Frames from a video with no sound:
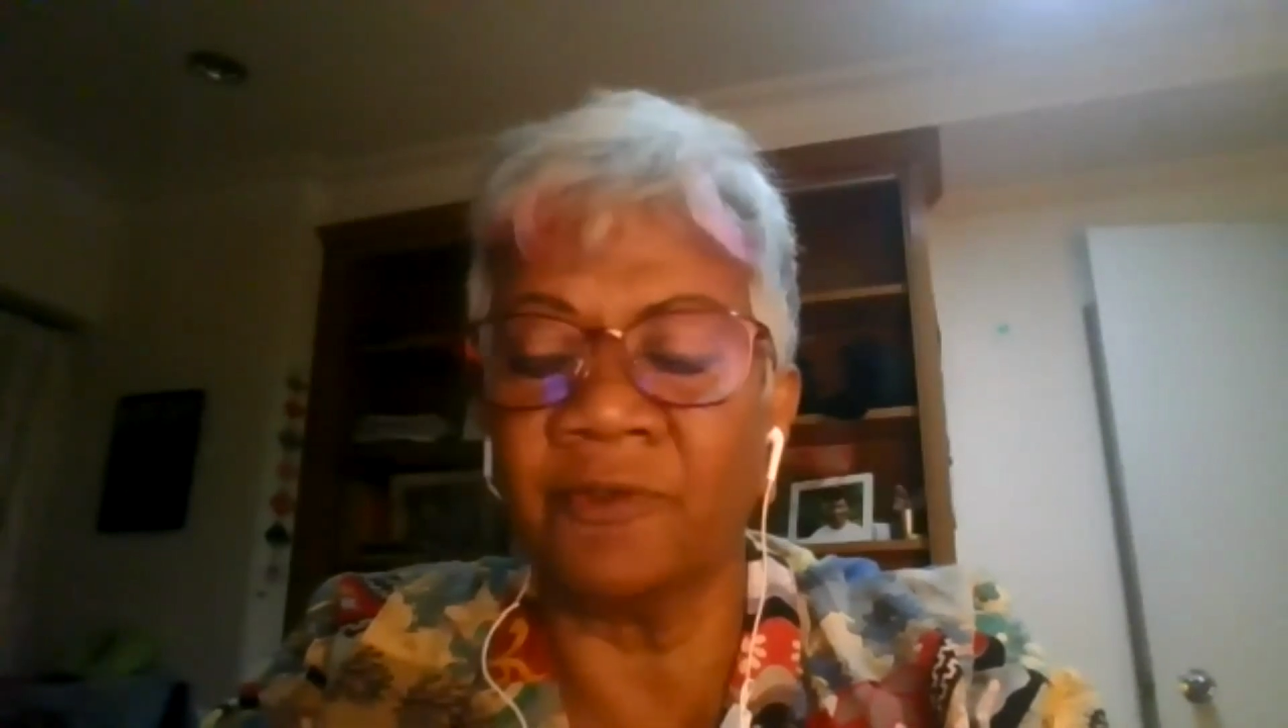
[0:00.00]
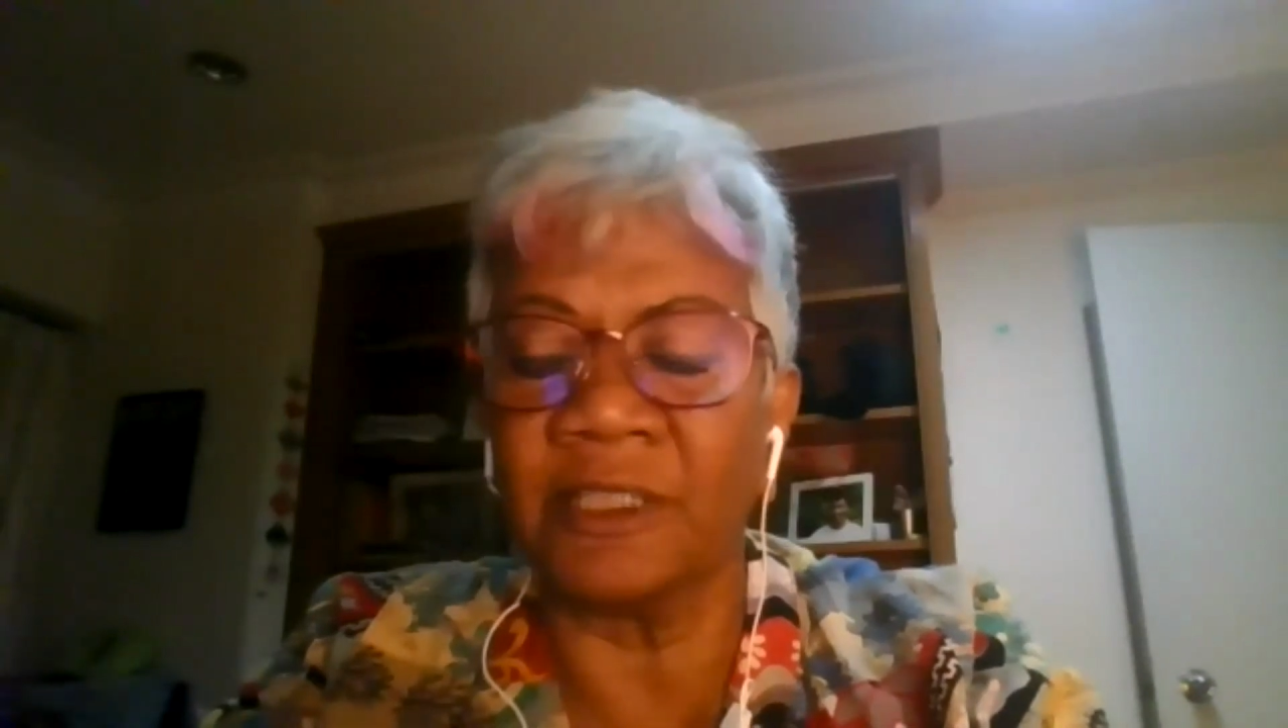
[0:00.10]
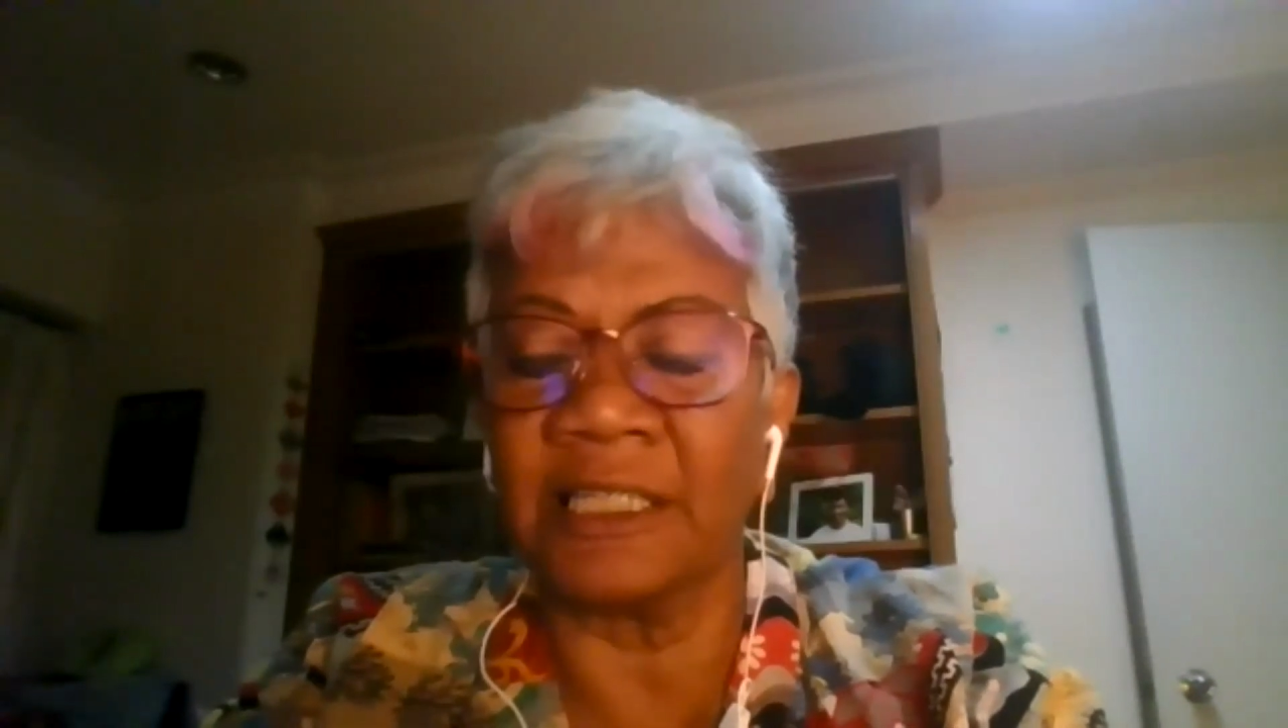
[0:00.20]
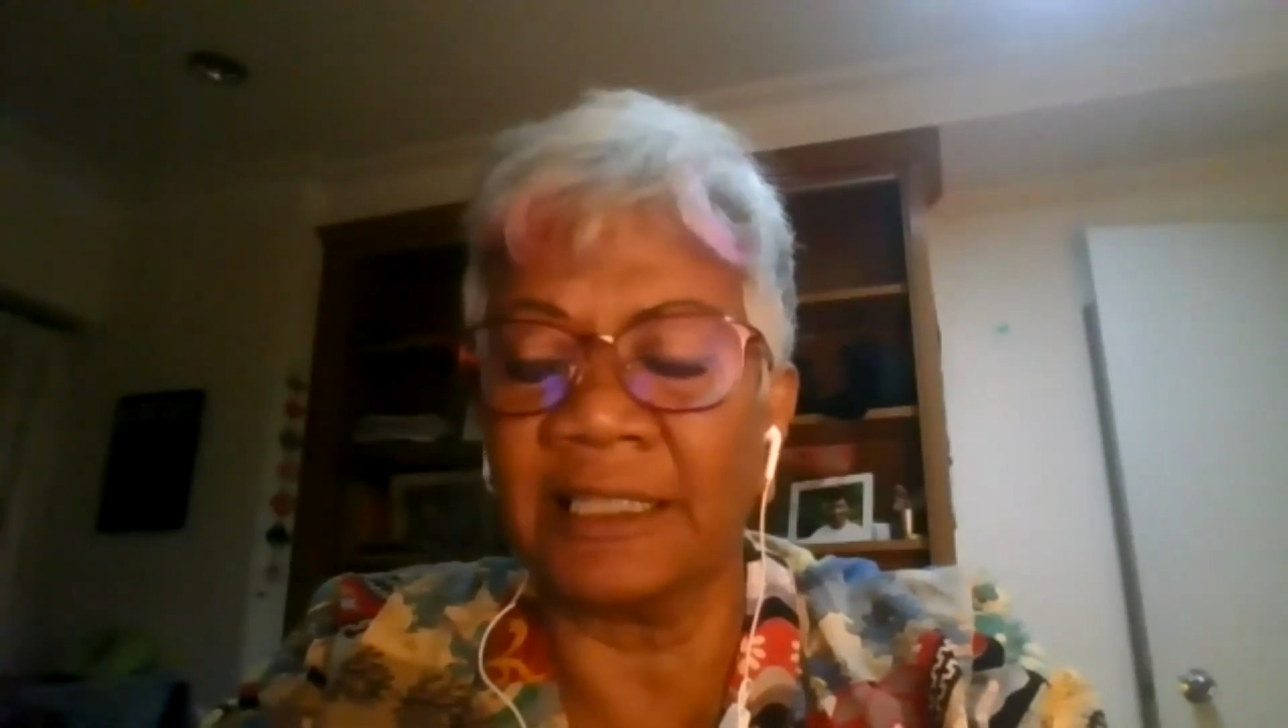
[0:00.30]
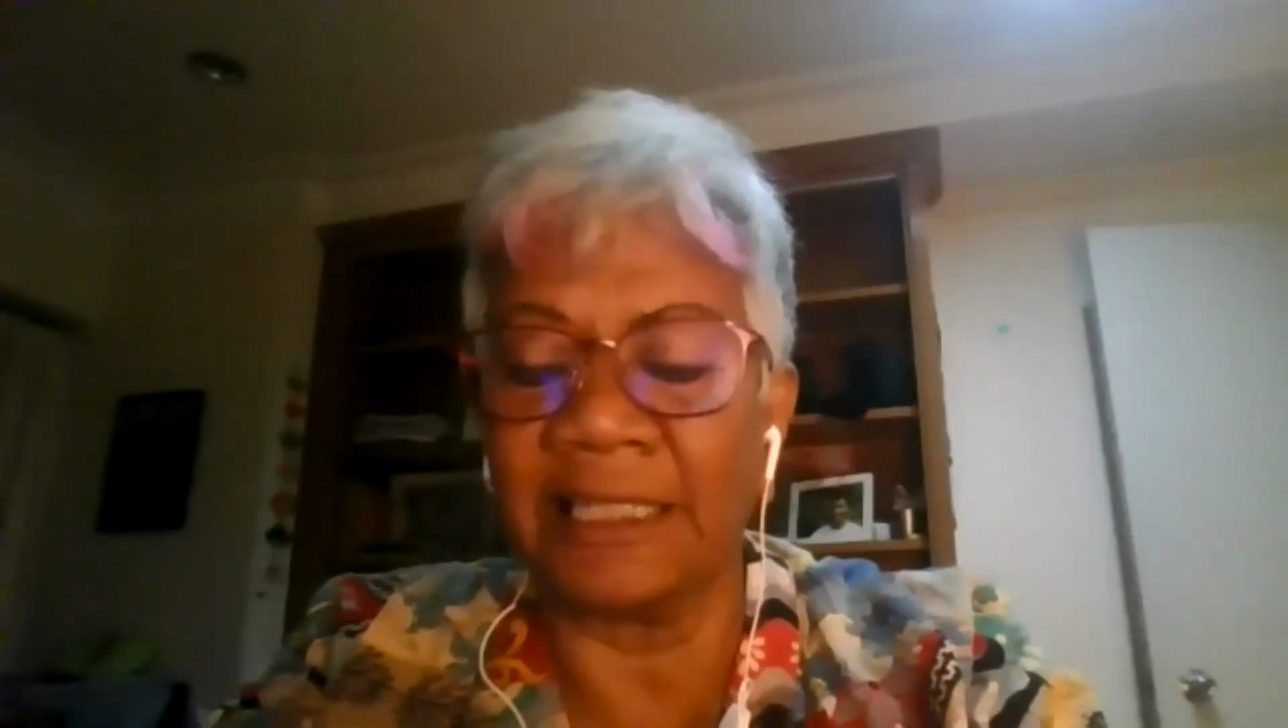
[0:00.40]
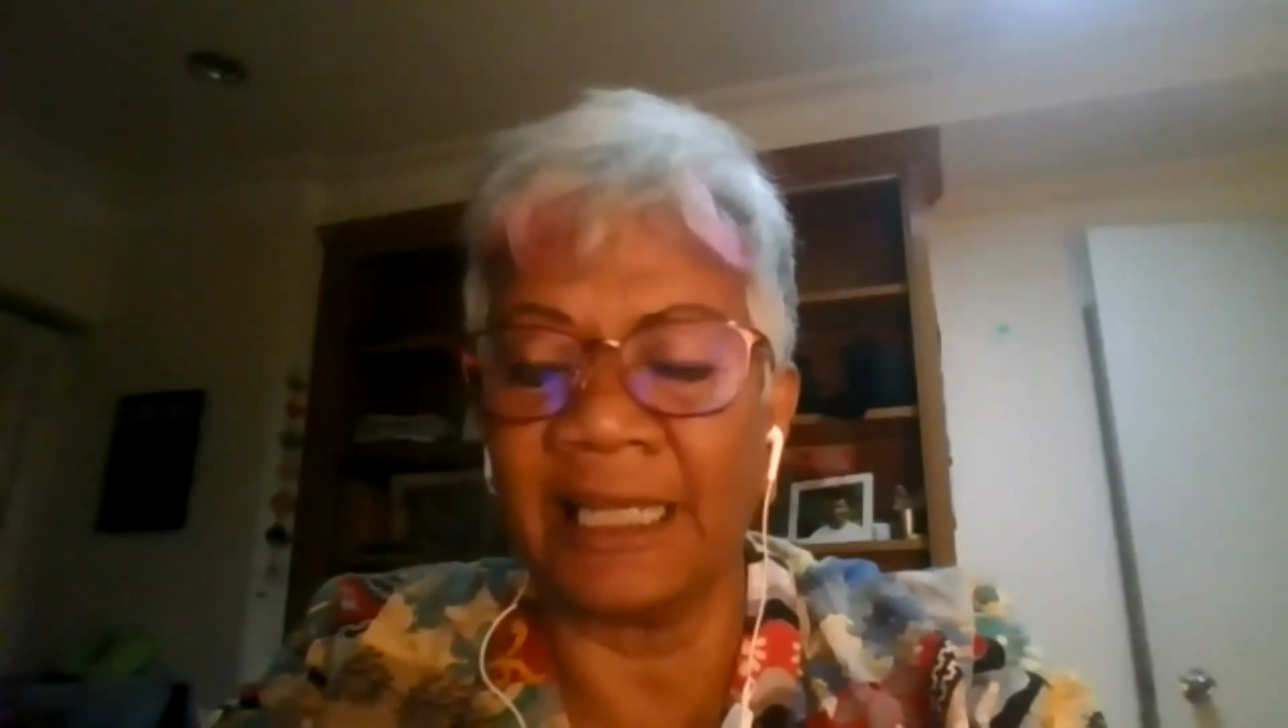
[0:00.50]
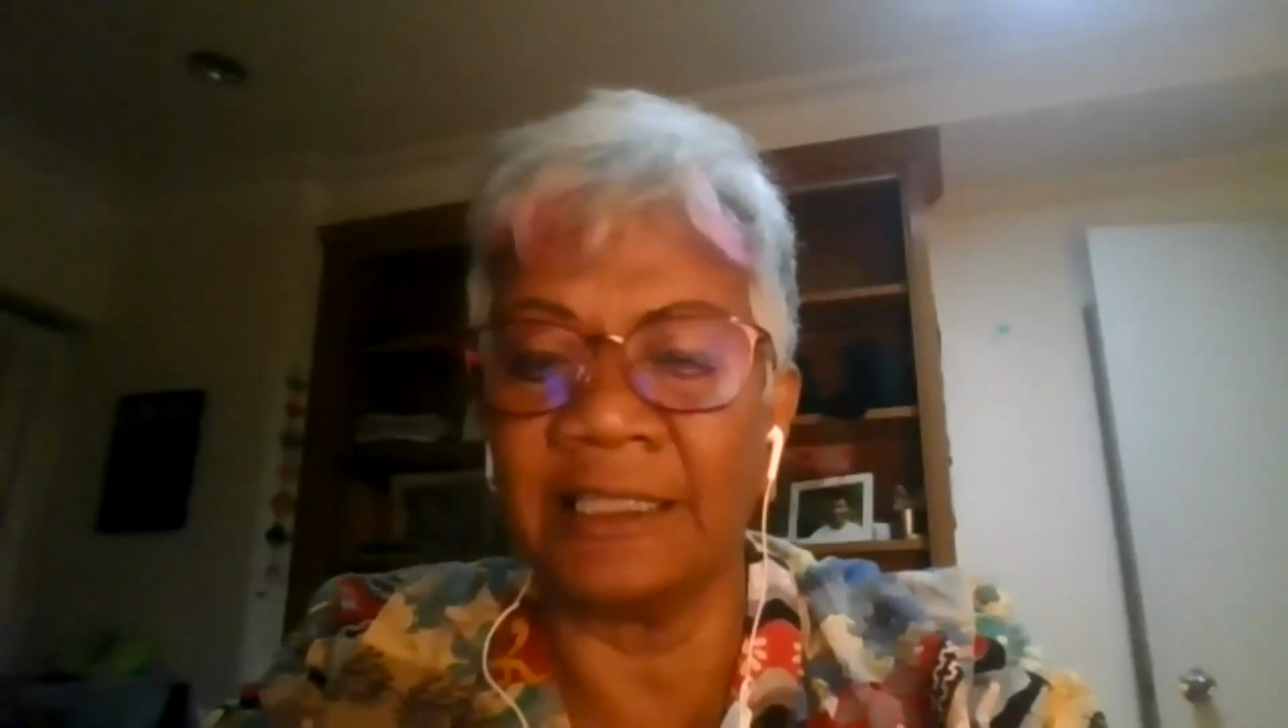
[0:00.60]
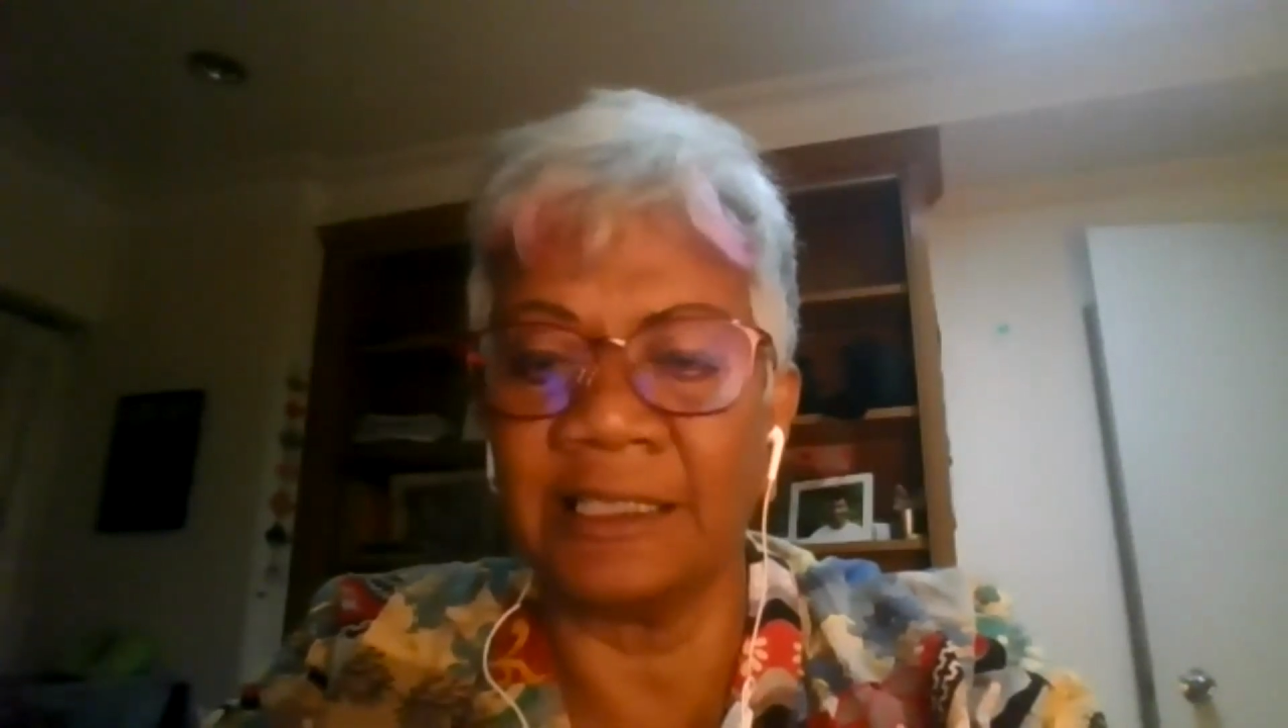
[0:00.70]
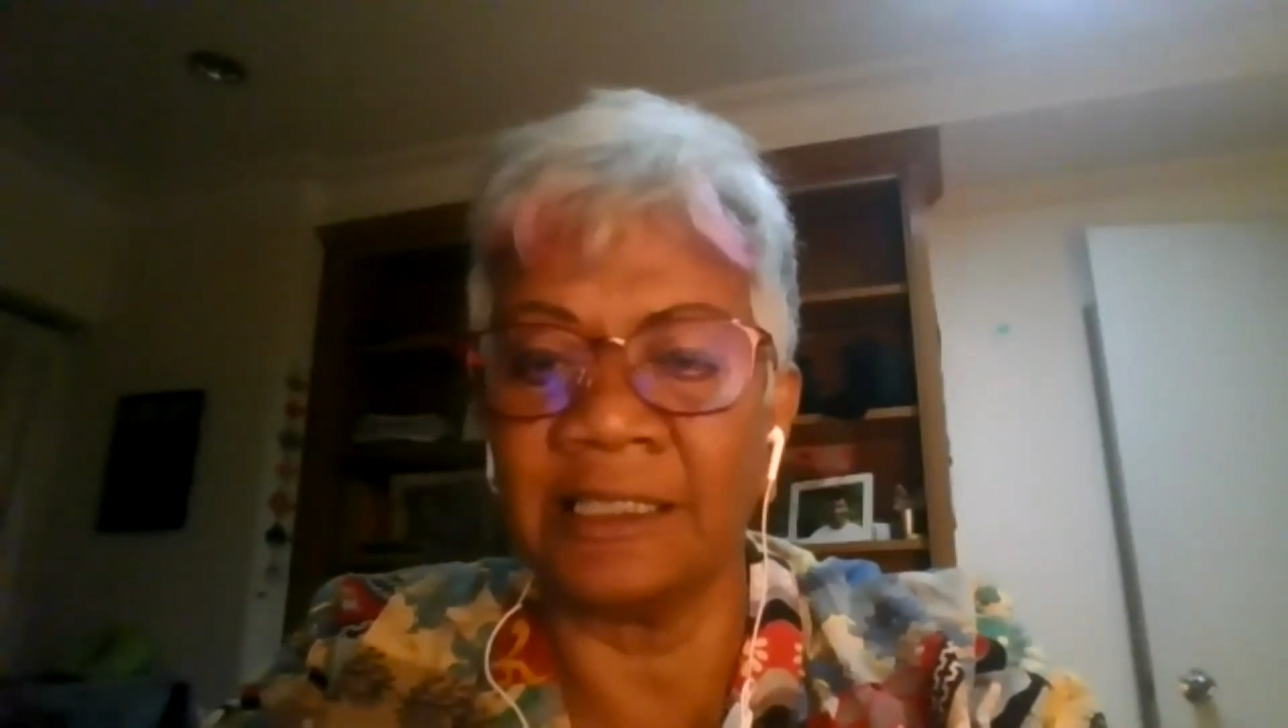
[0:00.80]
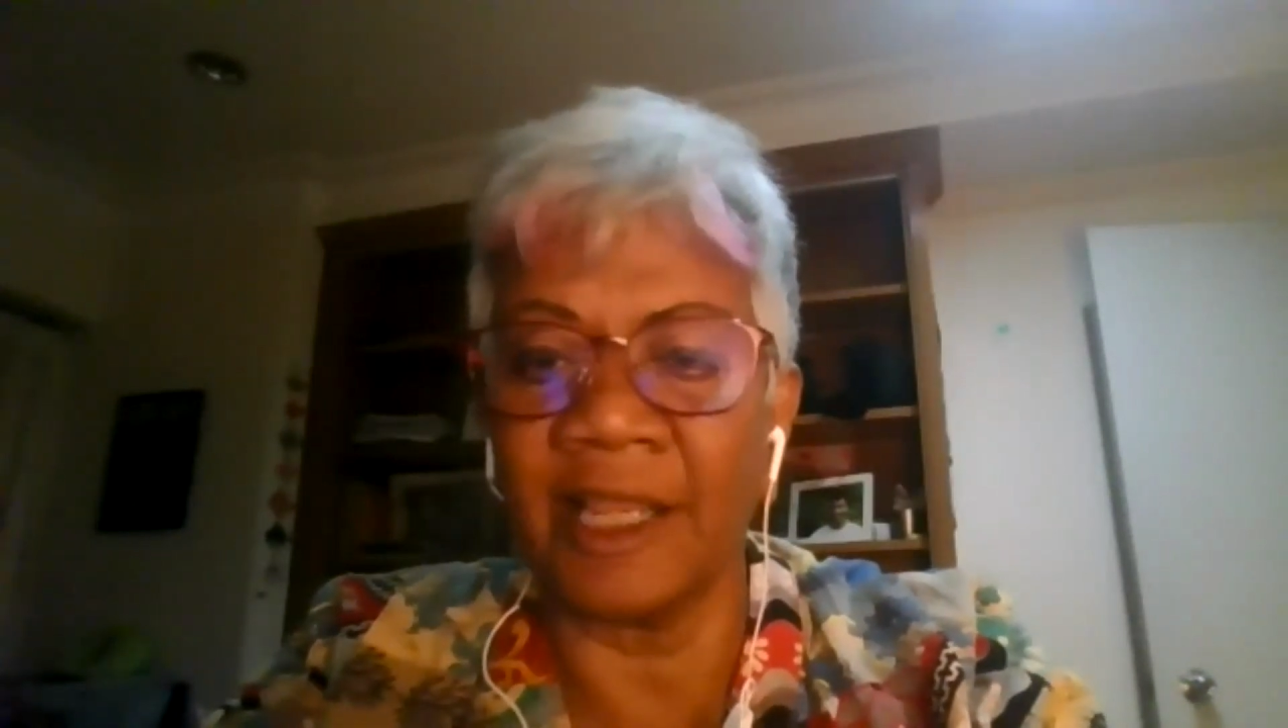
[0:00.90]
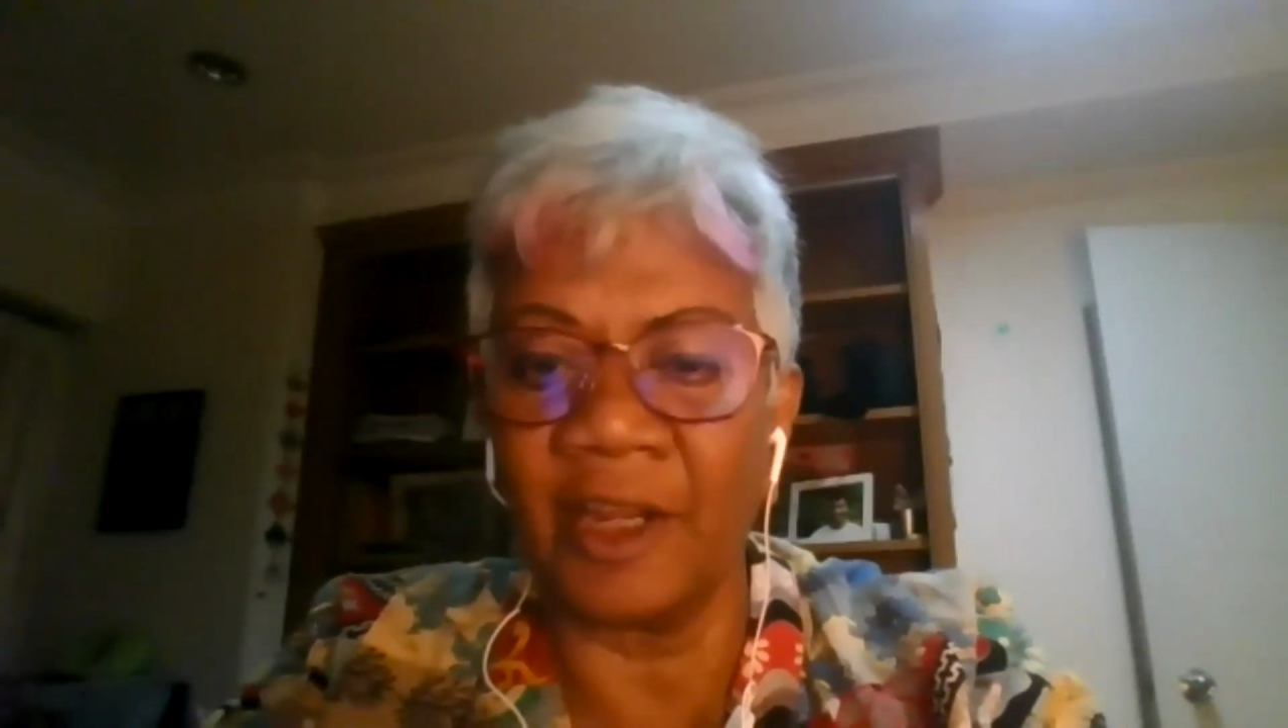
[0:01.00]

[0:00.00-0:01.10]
facilitators